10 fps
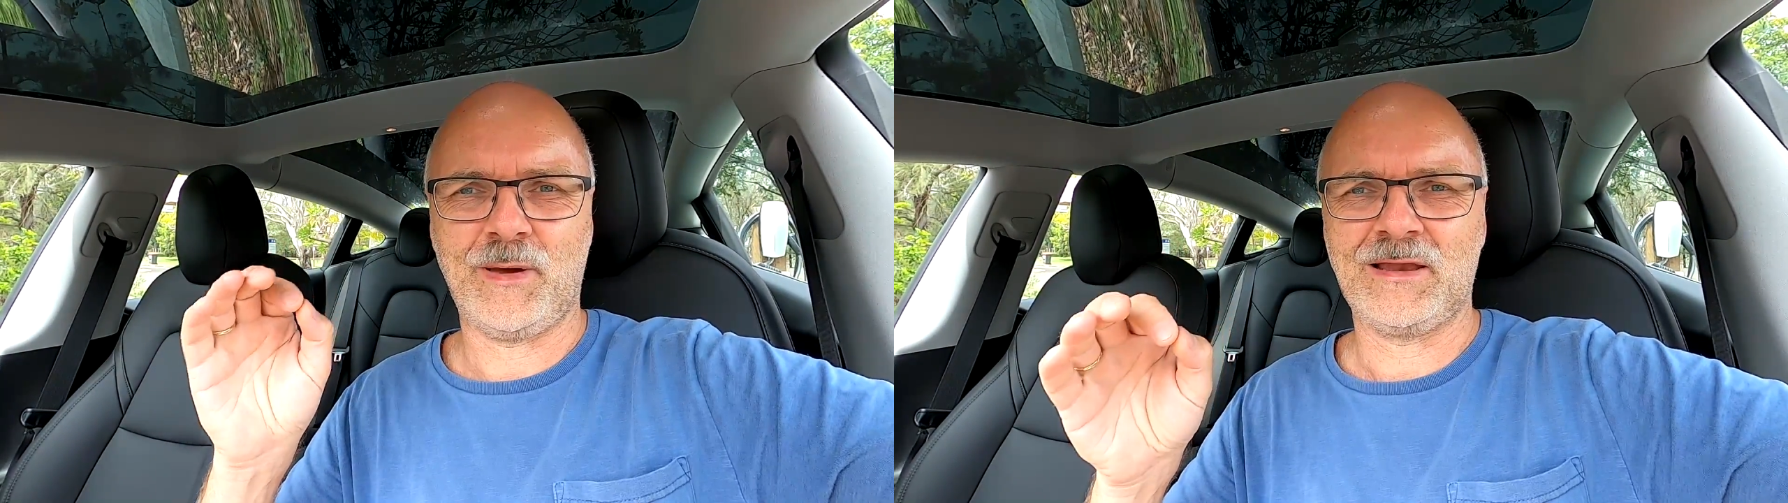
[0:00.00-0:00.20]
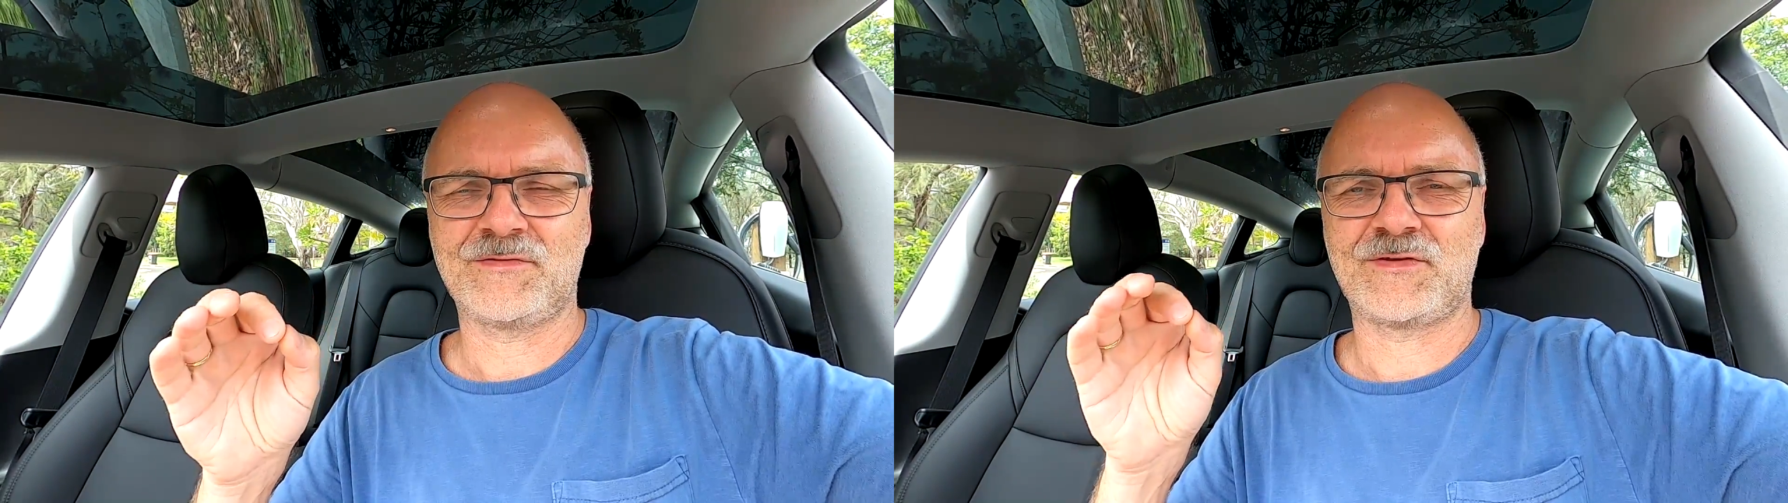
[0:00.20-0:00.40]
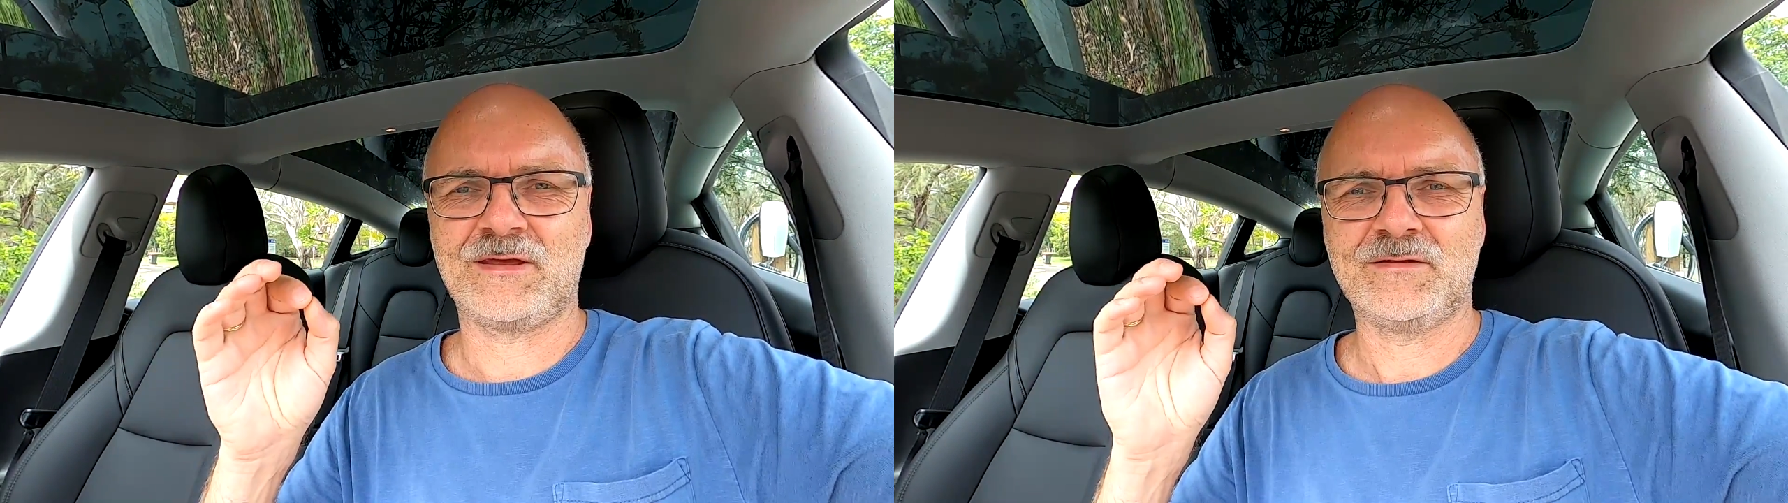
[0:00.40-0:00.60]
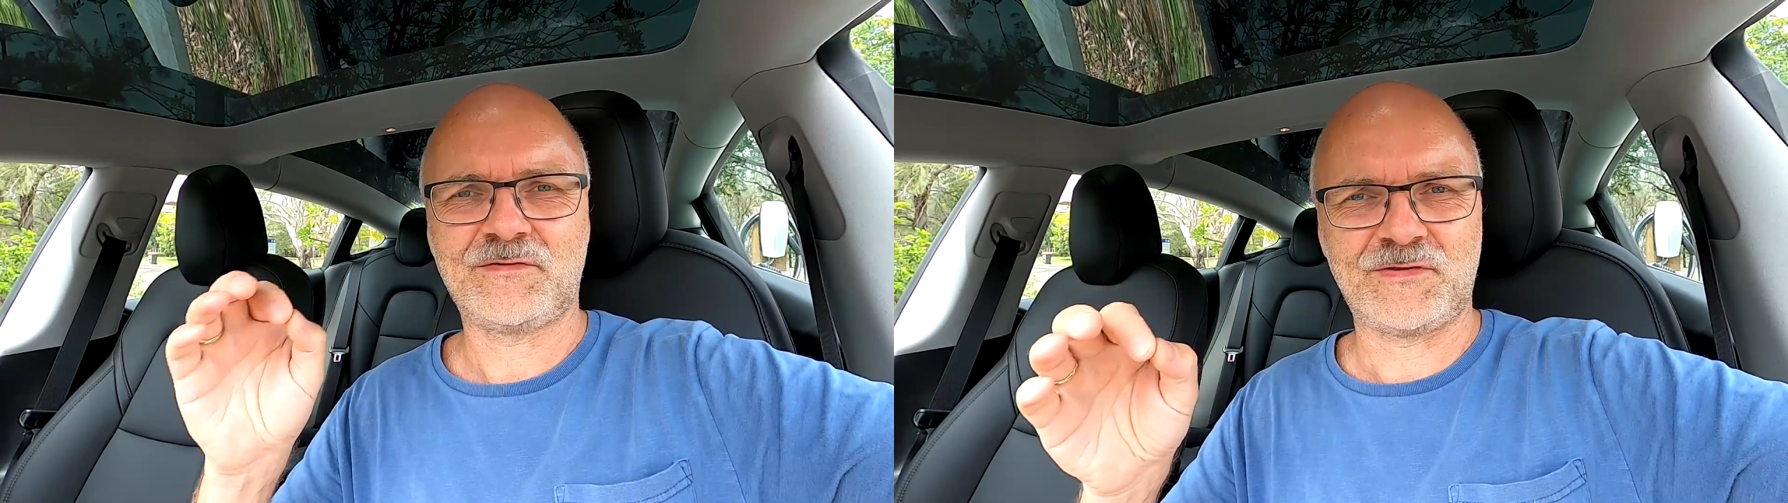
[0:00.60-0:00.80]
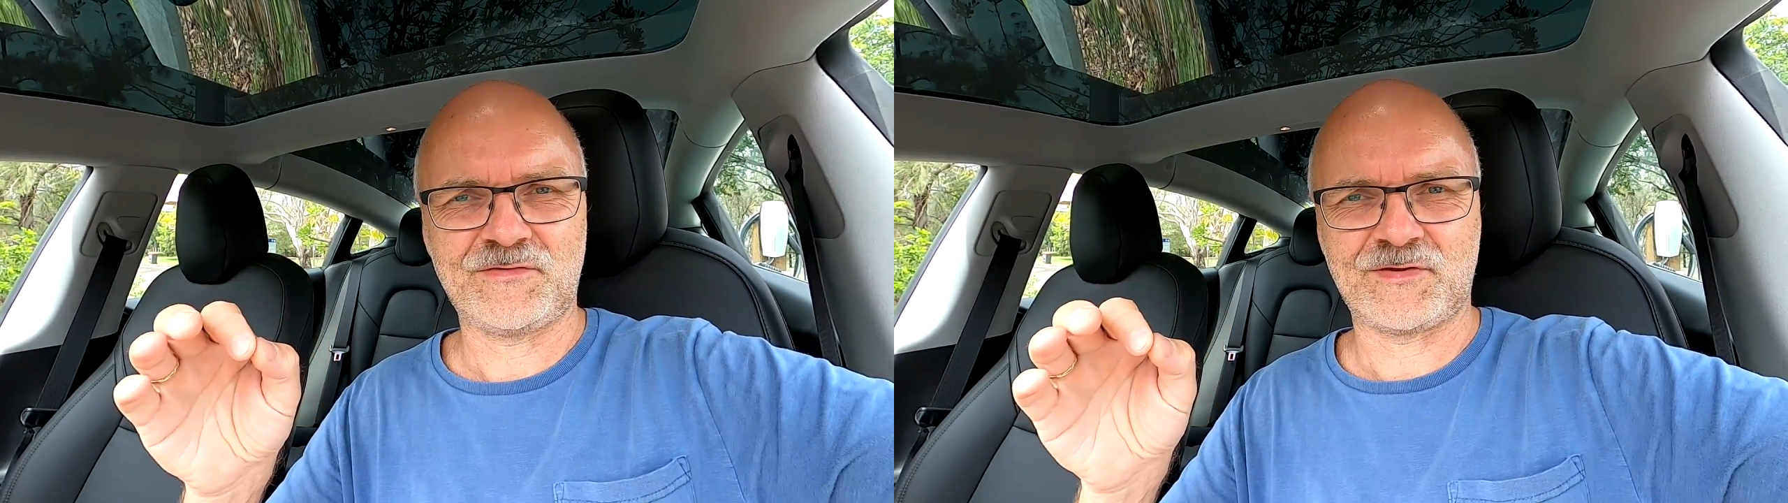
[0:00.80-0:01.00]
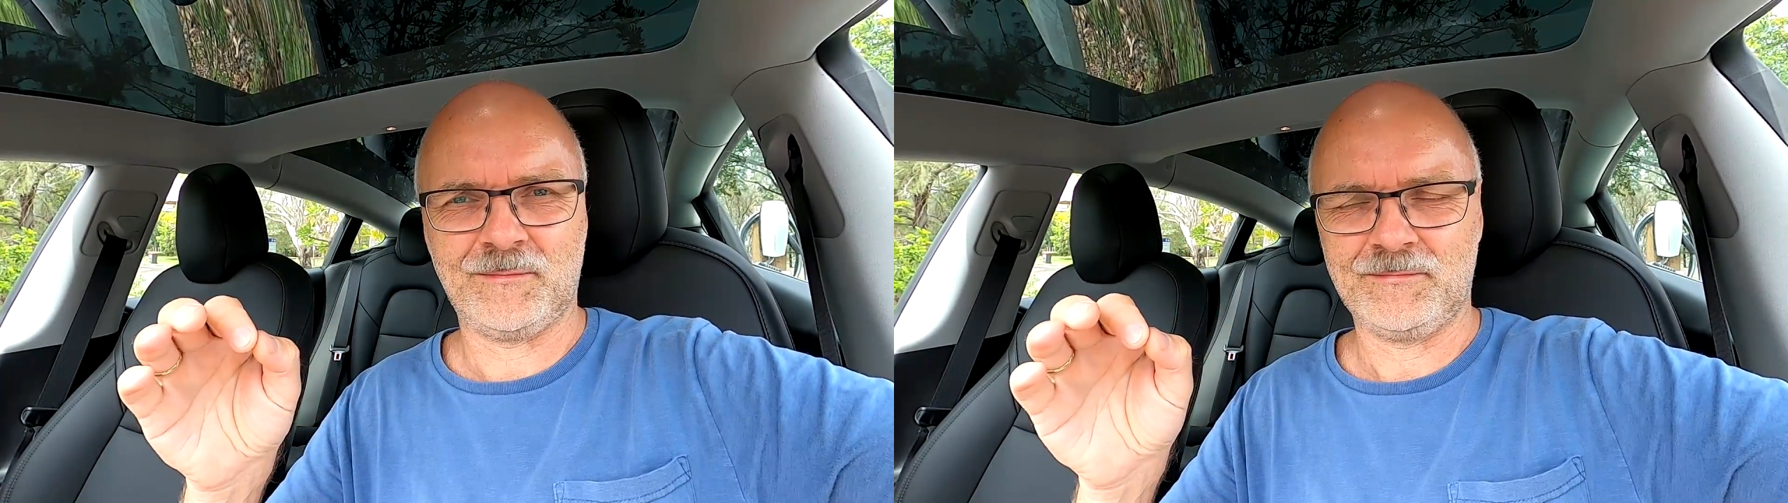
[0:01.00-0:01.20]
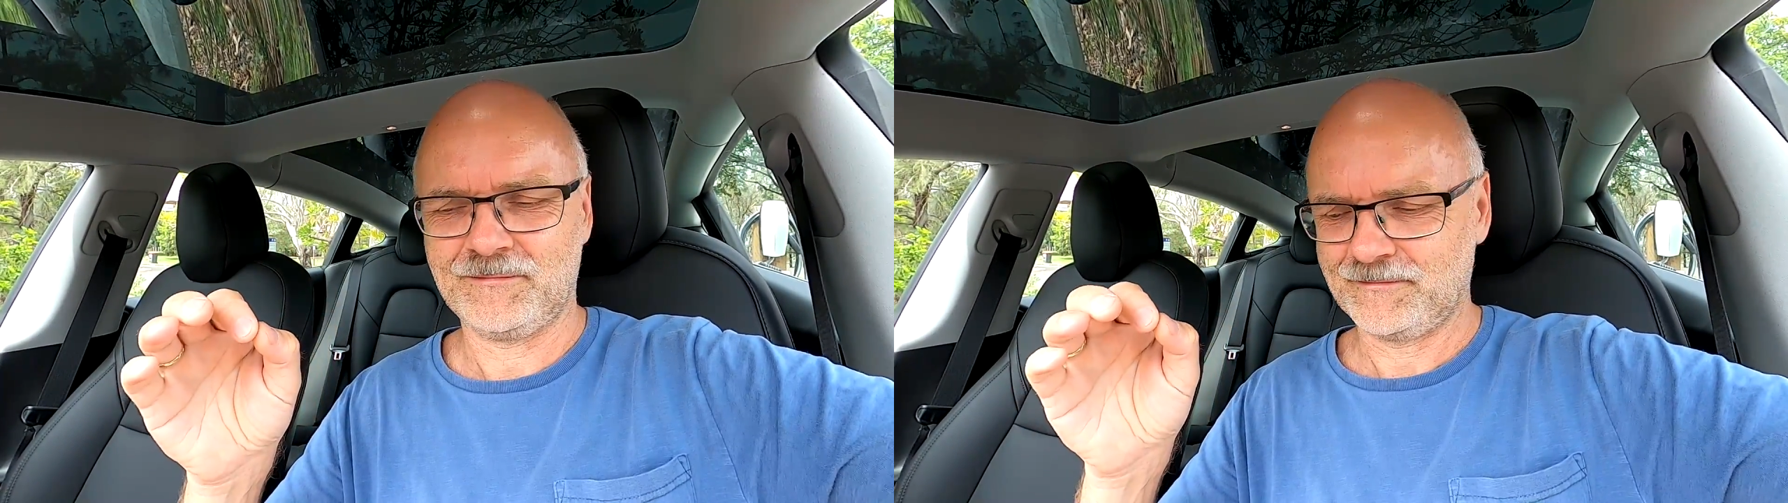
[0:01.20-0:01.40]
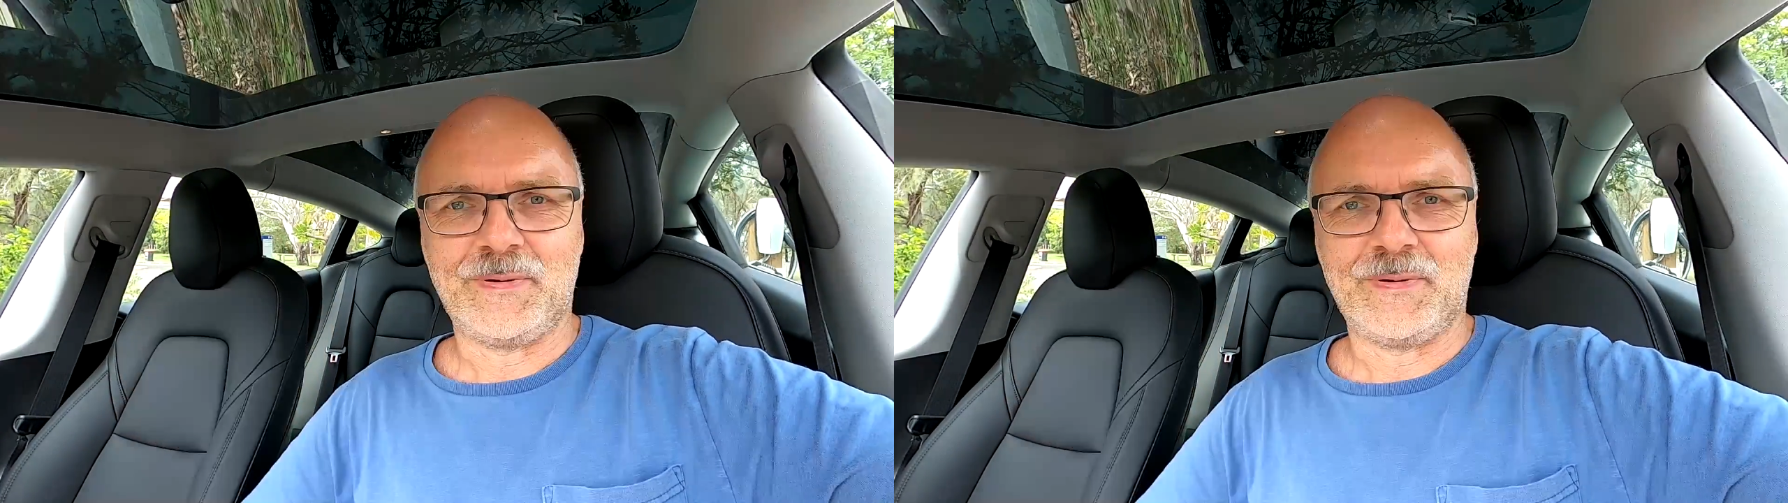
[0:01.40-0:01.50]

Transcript: balancing system.